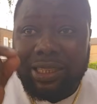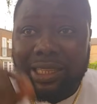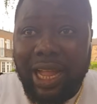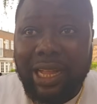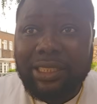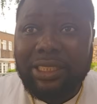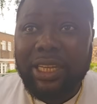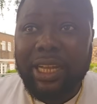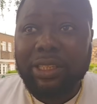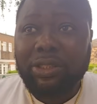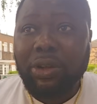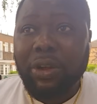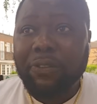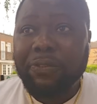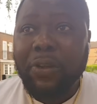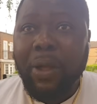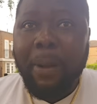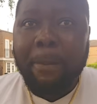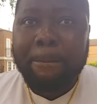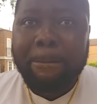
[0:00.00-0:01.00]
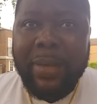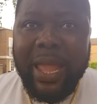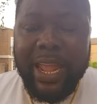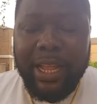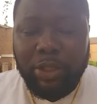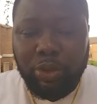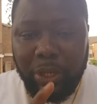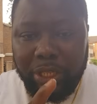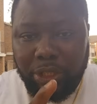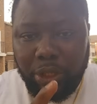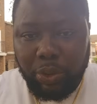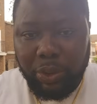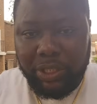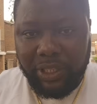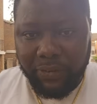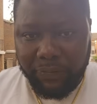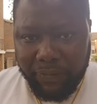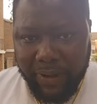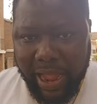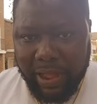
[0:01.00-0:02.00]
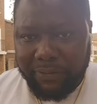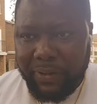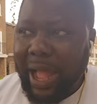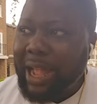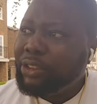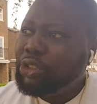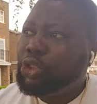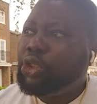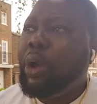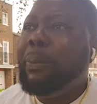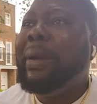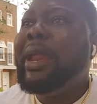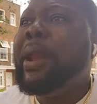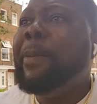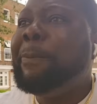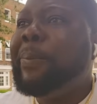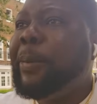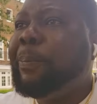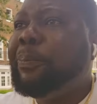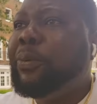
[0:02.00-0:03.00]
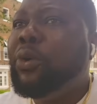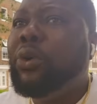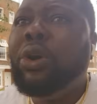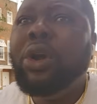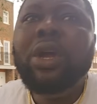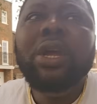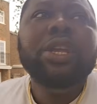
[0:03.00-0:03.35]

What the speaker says: 30th of May 2025. And so many people,